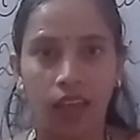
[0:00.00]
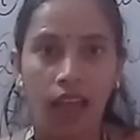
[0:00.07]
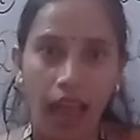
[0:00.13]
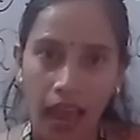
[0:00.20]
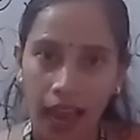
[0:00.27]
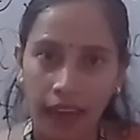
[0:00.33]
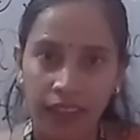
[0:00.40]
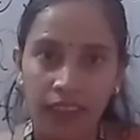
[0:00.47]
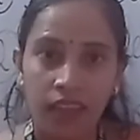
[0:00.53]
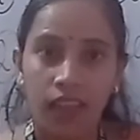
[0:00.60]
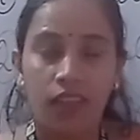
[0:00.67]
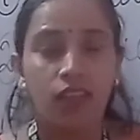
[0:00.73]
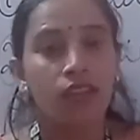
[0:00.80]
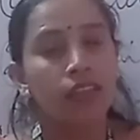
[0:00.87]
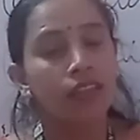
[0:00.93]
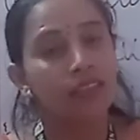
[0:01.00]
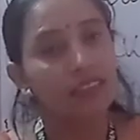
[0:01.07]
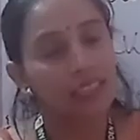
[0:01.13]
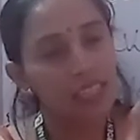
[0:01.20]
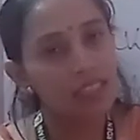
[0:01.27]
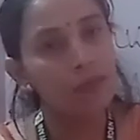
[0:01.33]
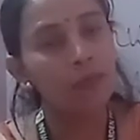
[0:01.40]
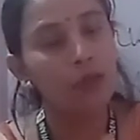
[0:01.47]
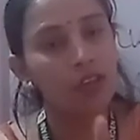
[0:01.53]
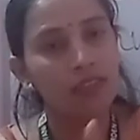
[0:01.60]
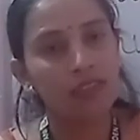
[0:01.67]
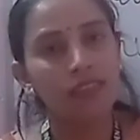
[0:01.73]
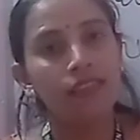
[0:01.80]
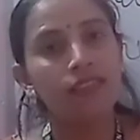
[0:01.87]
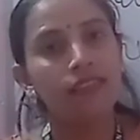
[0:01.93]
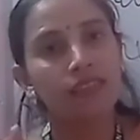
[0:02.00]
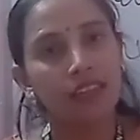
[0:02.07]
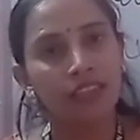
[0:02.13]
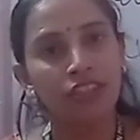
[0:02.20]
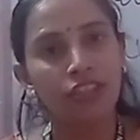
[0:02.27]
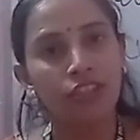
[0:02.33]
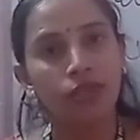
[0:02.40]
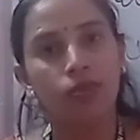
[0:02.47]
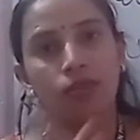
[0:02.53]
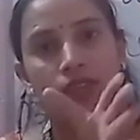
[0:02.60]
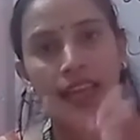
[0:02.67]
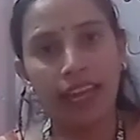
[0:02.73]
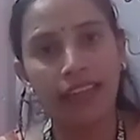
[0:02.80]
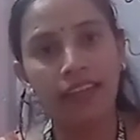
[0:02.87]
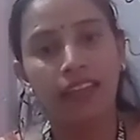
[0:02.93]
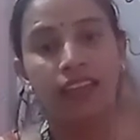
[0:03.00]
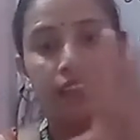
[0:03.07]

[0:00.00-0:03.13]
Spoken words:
and this process continue, then